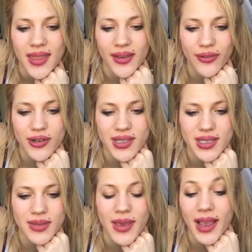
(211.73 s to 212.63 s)
They forced
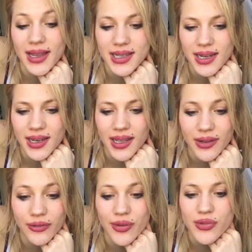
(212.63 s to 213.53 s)
us to make identity
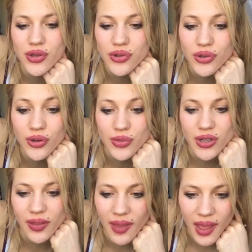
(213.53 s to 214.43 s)
and form social groups
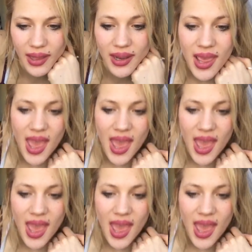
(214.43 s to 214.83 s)
online,